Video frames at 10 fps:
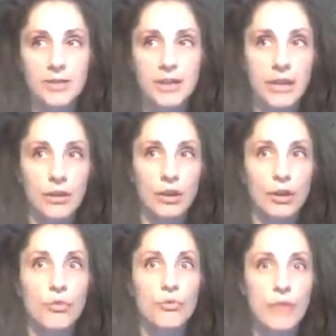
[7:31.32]
that'll
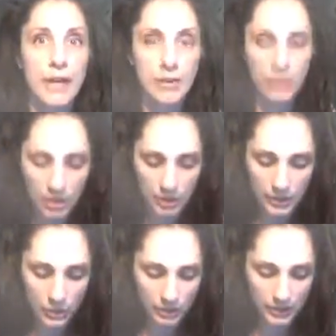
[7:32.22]
look great on
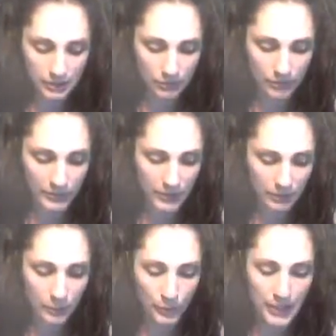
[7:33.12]
college transcripts.
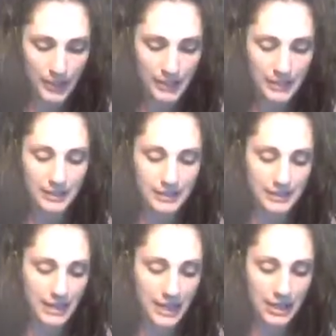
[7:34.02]
Like book 8 is
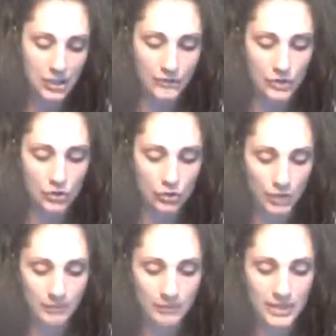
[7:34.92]
The Age of
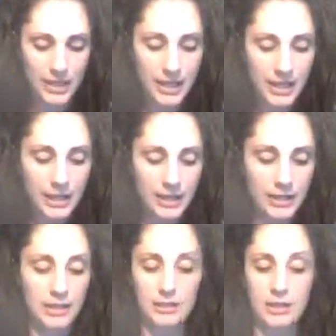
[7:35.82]
Extremes,
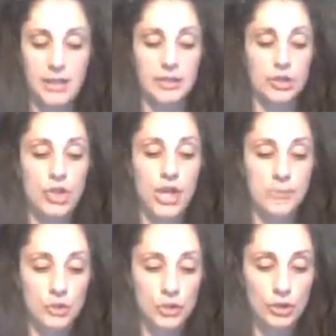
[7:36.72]
and like
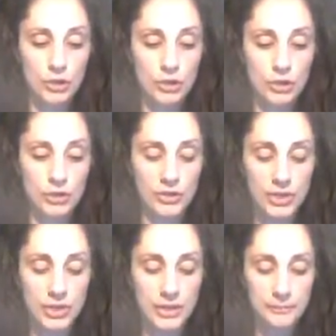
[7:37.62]

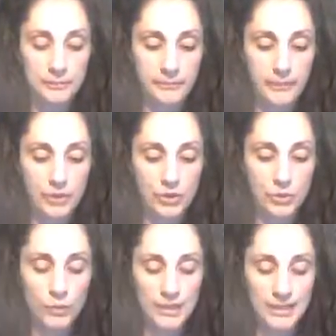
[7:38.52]
chapters
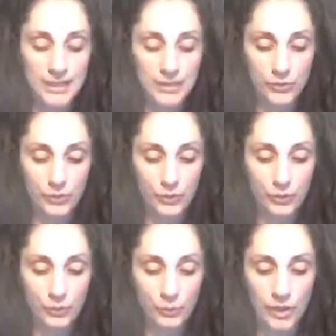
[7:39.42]
26 through
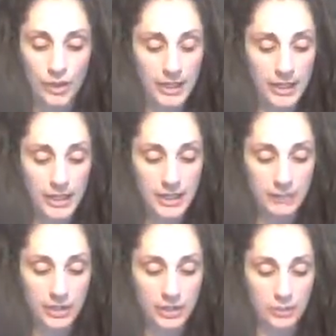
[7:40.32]
31, they
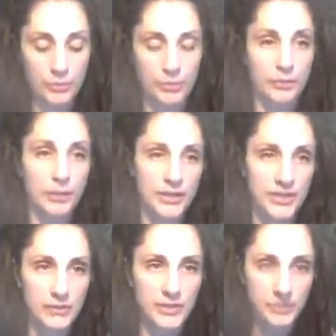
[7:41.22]
named it The
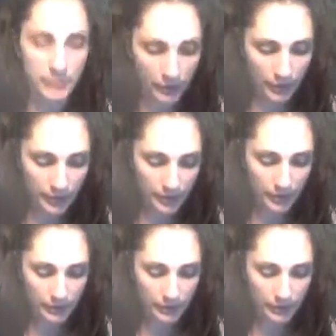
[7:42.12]
Progressive Spirit,